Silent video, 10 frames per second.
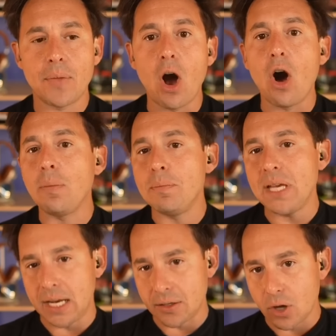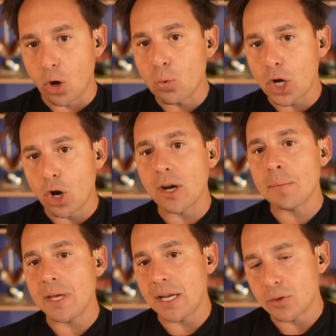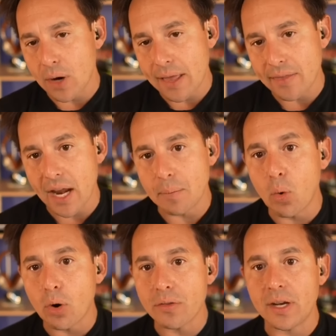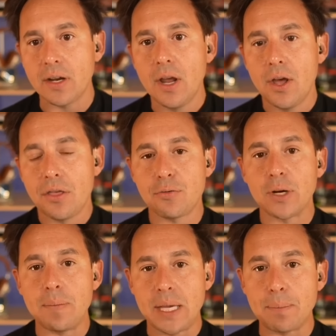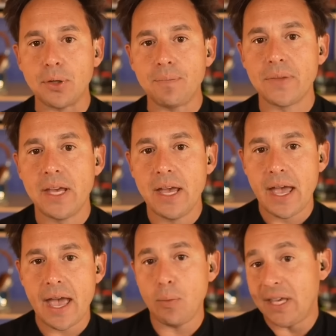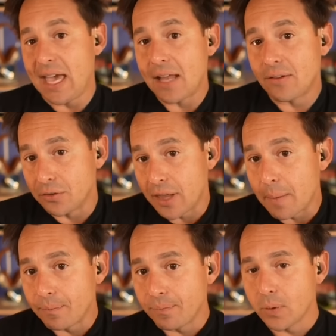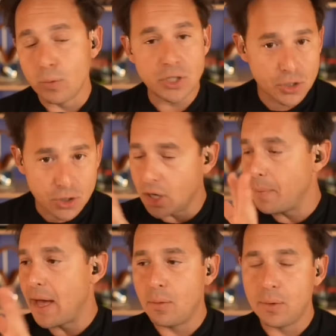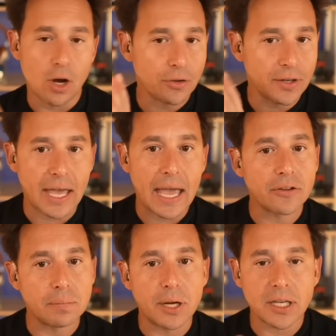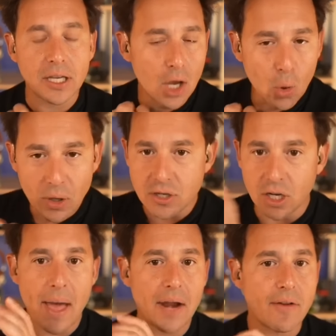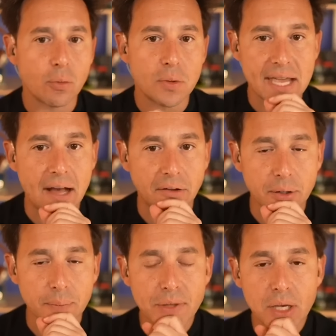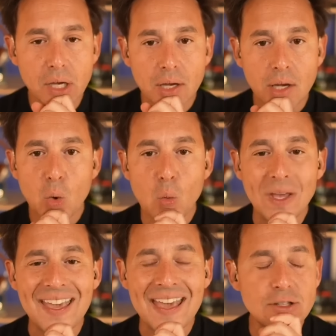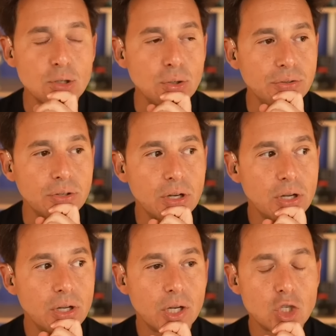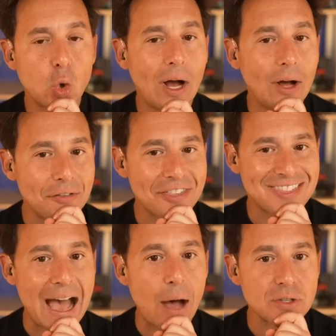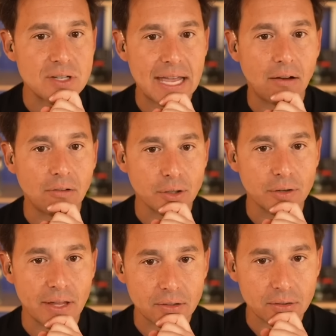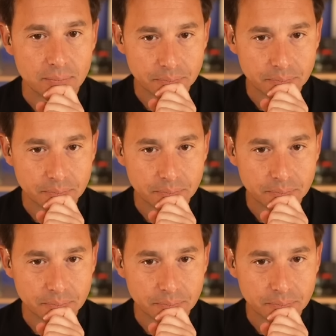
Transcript: all meetings, all recurring meetings that had more than 3 people, and we canceled them. We just took them out. We called it a chaos monkey. We took them out of everyone's calendar. We canceled 12,000 calendar events.